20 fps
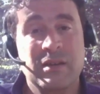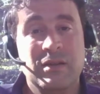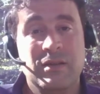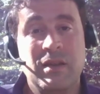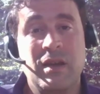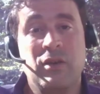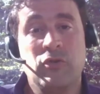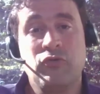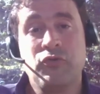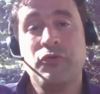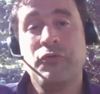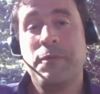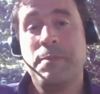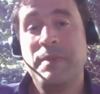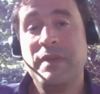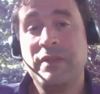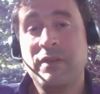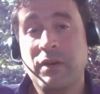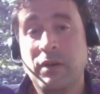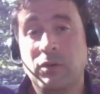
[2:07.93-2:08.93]
Now, truth
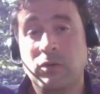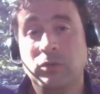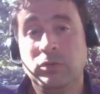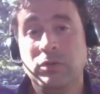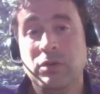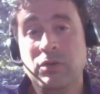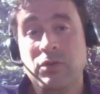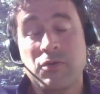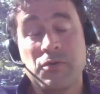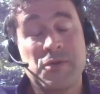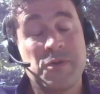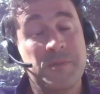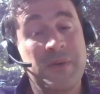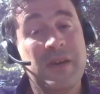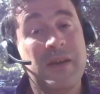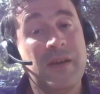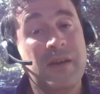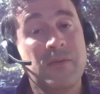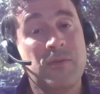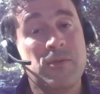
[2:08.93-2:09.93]
be told, you're
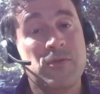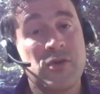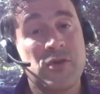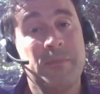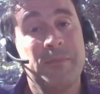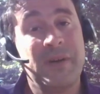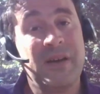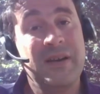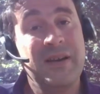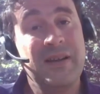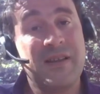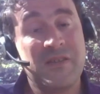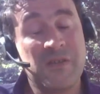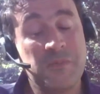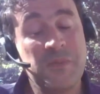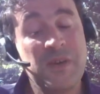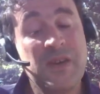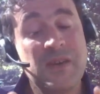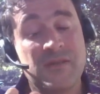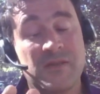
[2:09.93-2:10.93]
speaking to somebody that
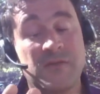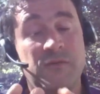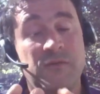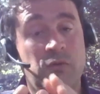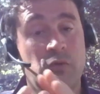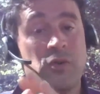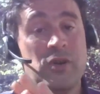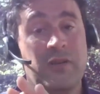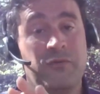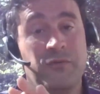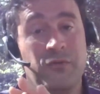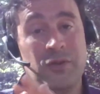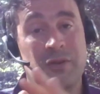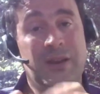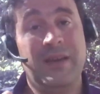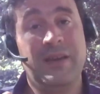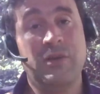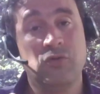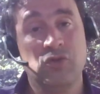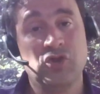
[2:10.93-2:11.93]
speaks four different
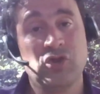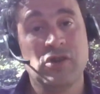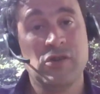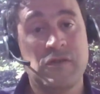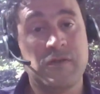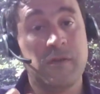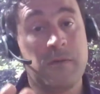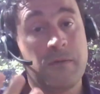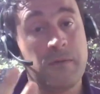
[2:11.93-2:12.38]
languages.